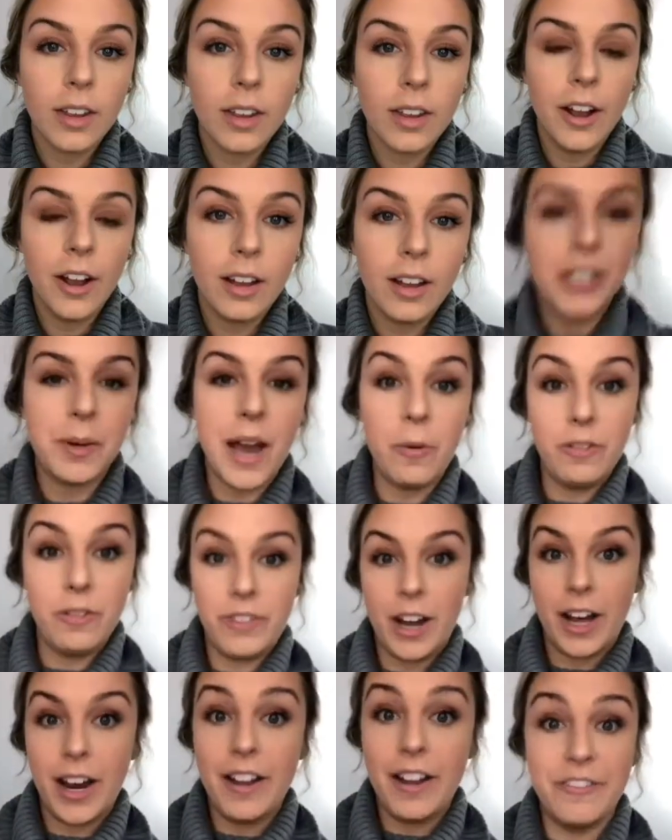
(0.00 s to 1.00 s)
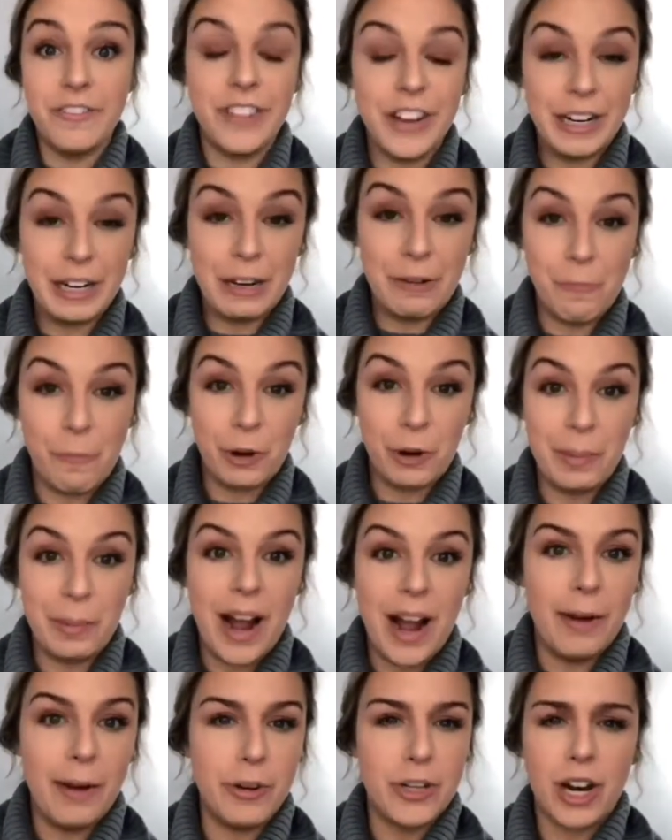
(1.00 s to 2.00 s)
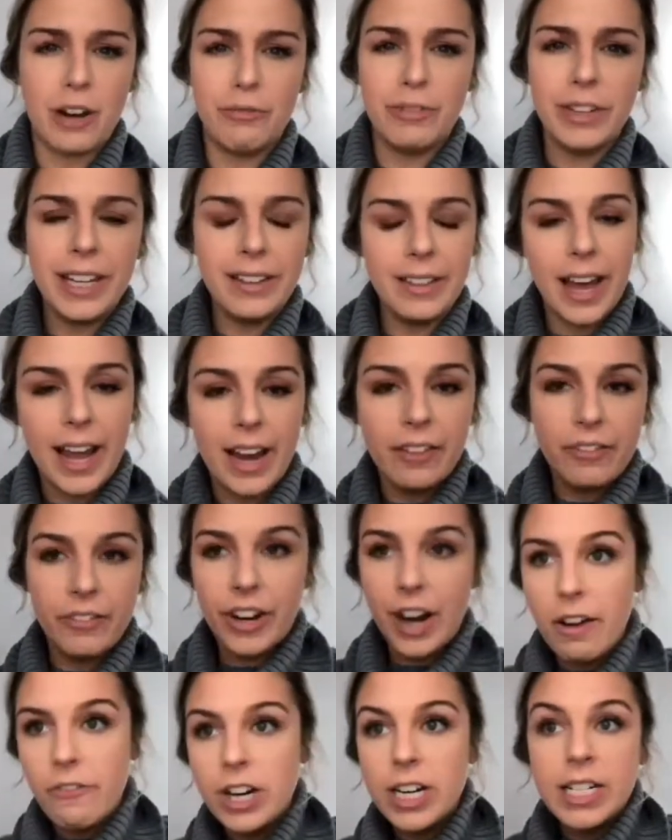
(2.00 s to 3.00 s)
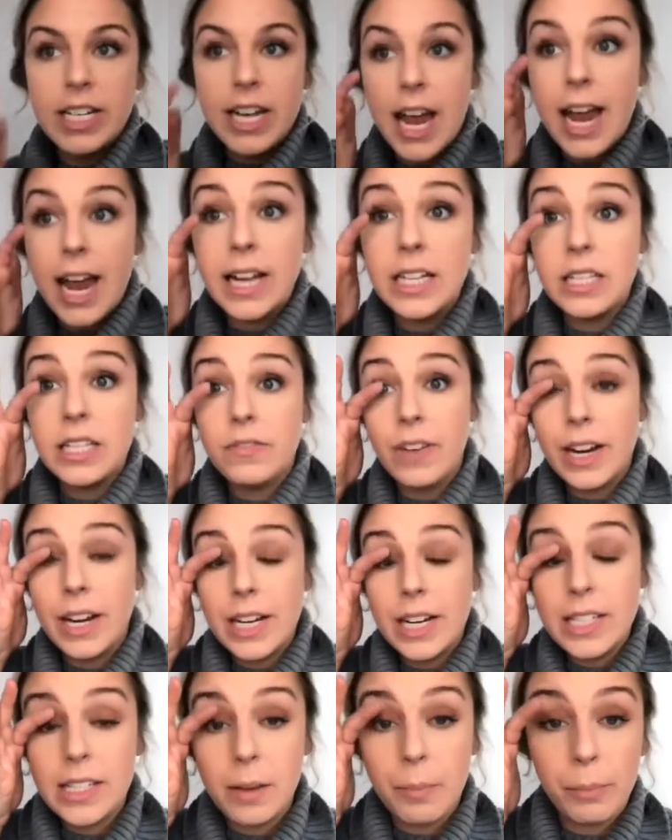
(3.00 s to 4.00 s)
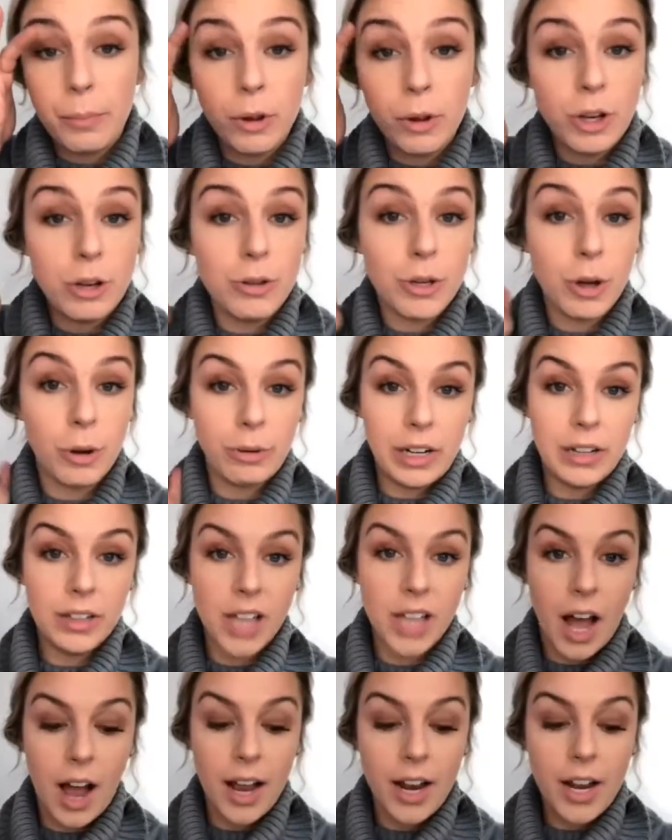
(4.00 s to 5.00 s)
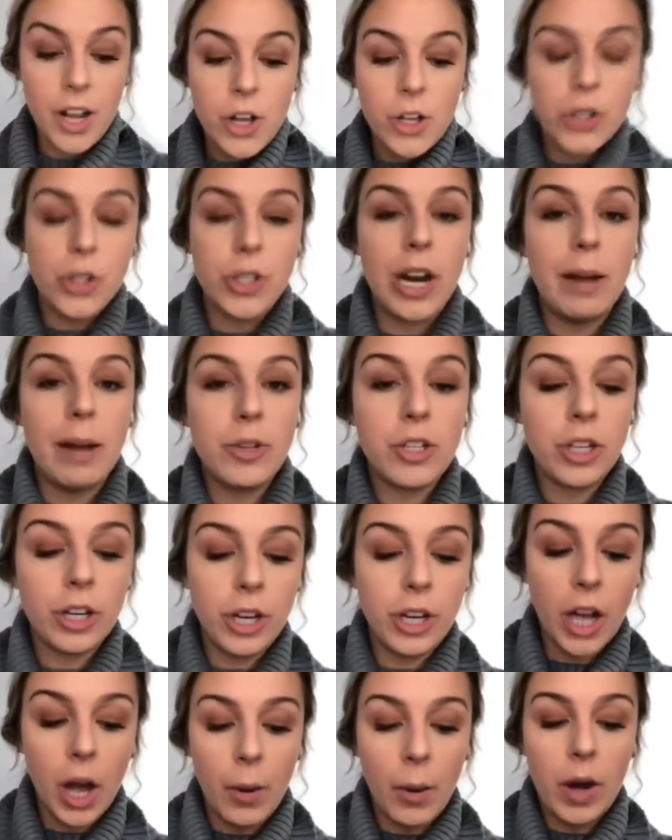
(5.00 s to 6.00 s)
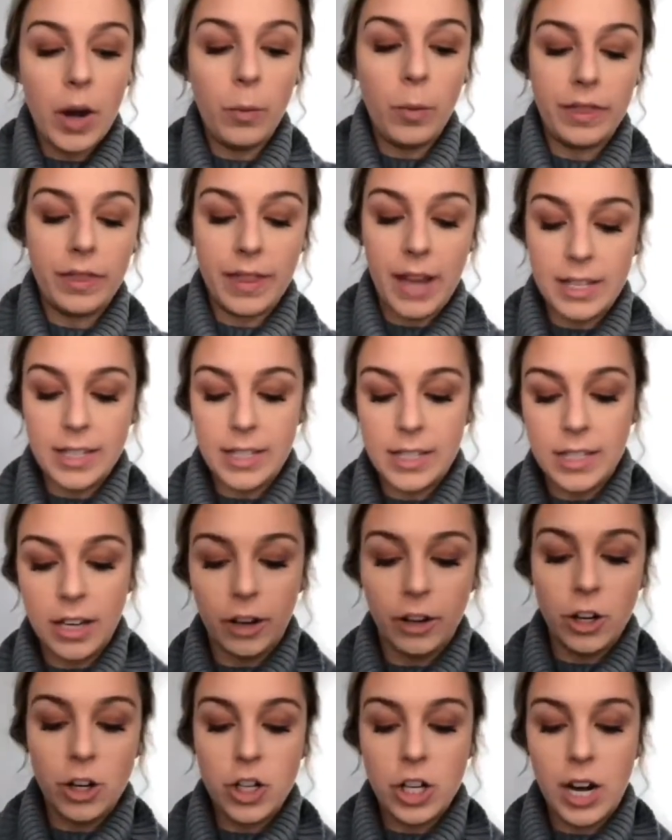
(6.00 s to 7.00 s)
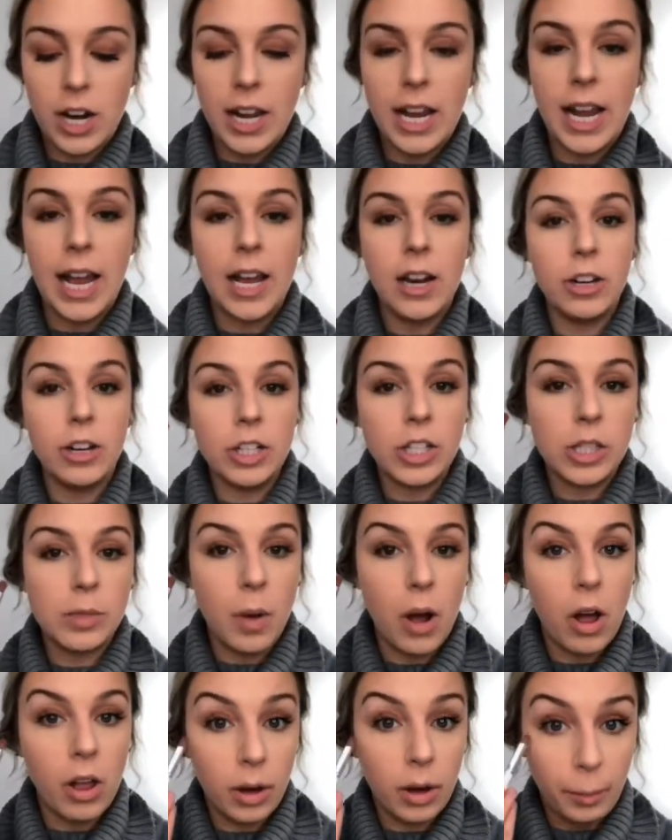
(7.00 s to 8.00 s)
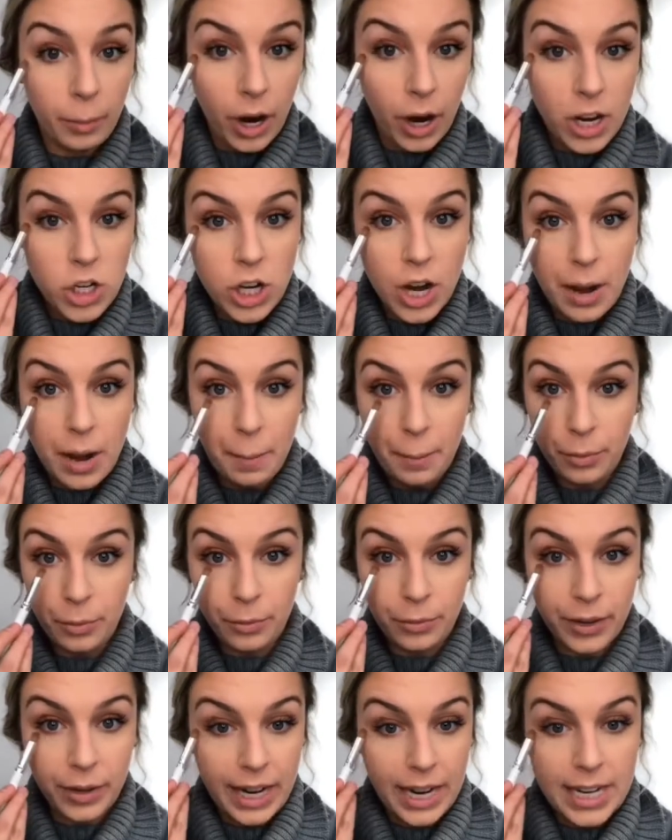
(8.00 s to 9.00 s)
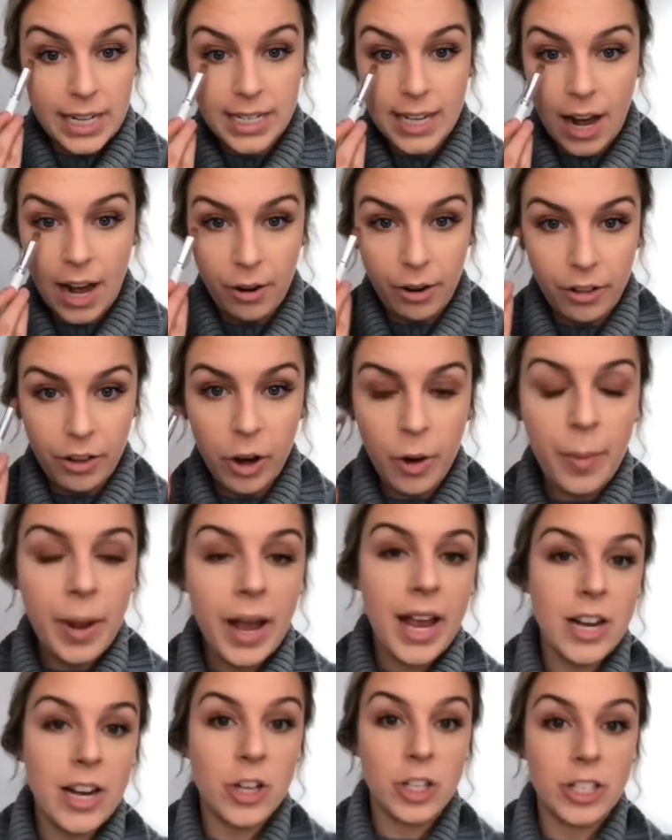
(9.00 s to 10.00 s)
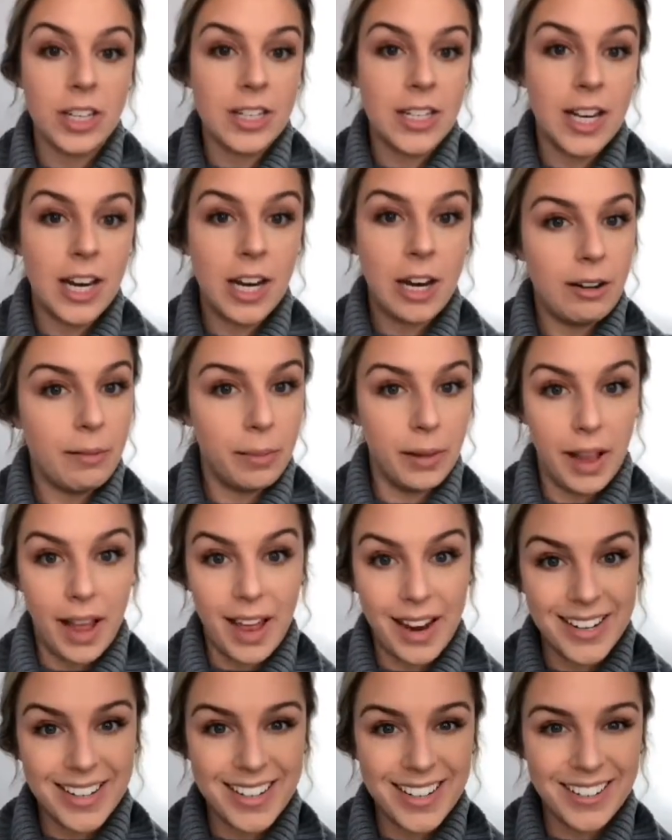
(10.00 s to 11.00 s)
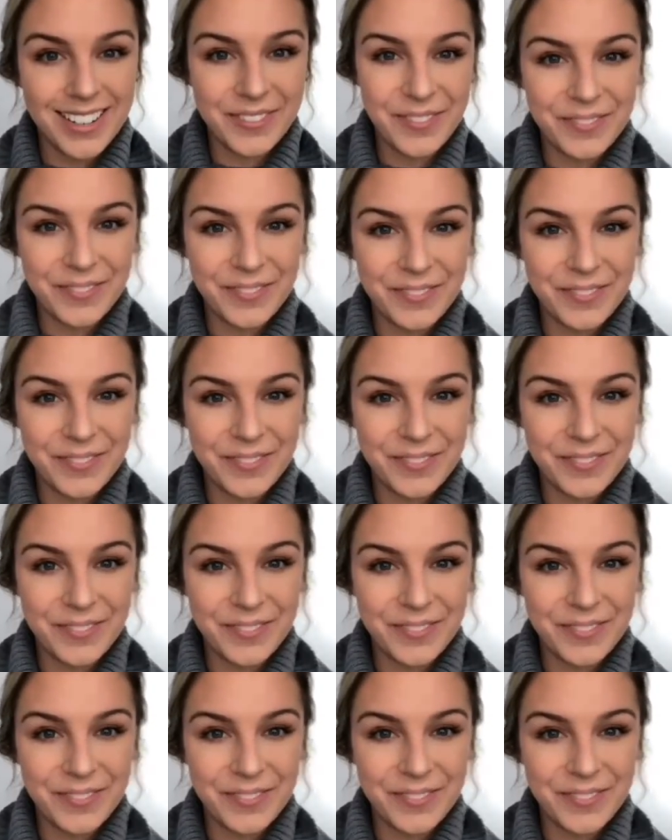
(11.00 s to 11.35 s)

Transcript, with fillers: Okay, so now we've got a very warm eye, which I really like for every day. It's very simple, you don't need a lot. So now I'm just gonna go in with that stunner shade again on a smaller brush and bring it down a little bit and just continue to blend.